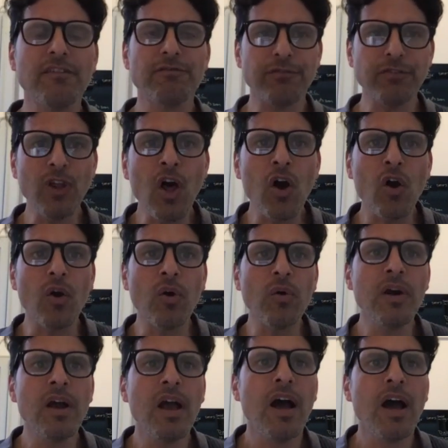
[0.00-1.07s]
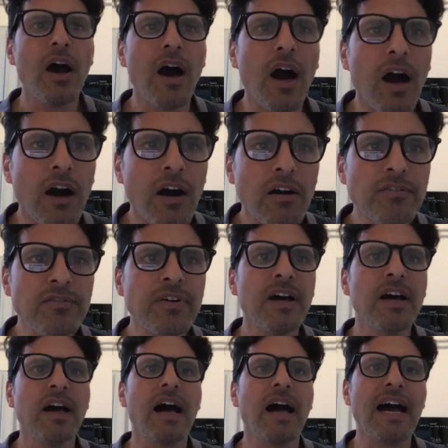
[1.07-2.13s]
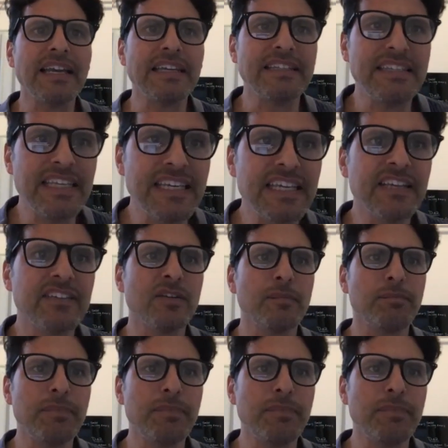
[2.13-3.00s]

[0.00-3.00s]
flow of ideas,